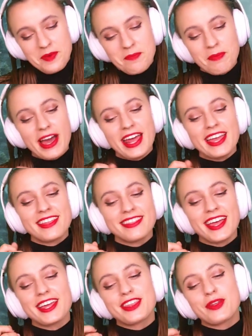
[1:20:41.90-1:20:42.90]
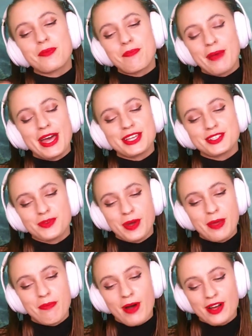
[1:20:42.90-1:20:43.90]
But in like the best
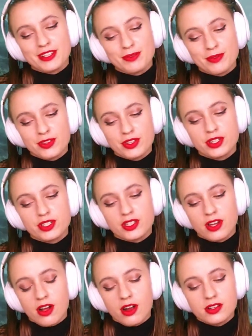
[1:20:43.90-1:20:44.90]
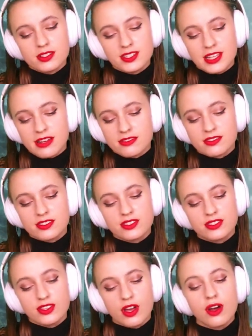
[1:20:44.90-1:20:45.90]
way possible, and the guitar sounds
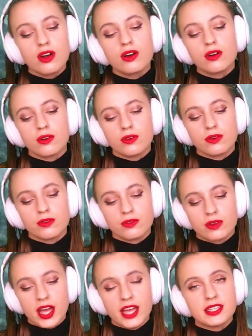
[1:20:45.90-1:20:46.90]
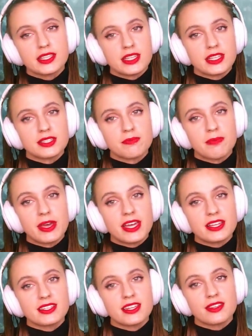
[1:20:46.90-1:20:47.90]
so nice in this
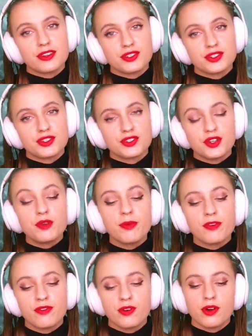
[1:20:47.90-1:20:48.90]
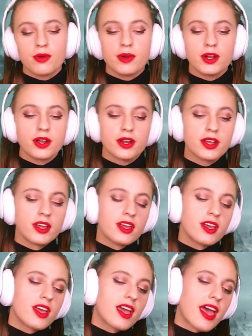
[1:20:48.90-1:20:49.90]
mix, and they're super forward,
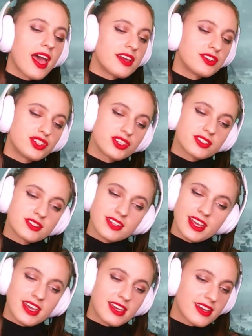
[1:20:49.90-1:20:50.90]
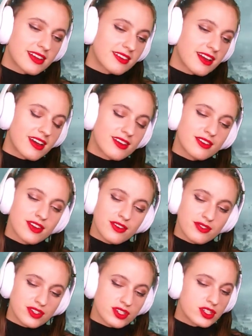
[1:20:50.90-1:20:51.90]
and just like, I don't
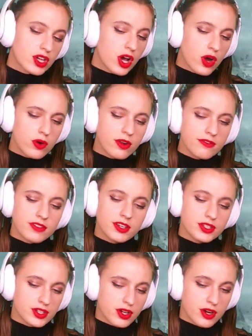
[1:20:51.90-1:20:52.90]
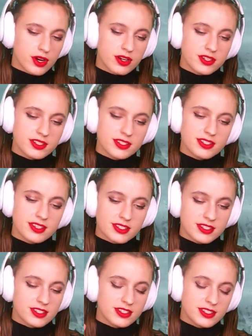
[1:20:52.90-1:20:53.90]
know, the tone of the guitars
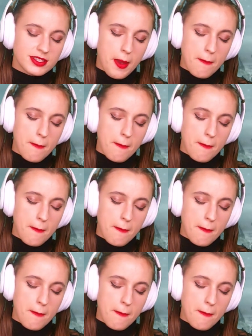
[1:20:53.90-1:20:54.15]
is just,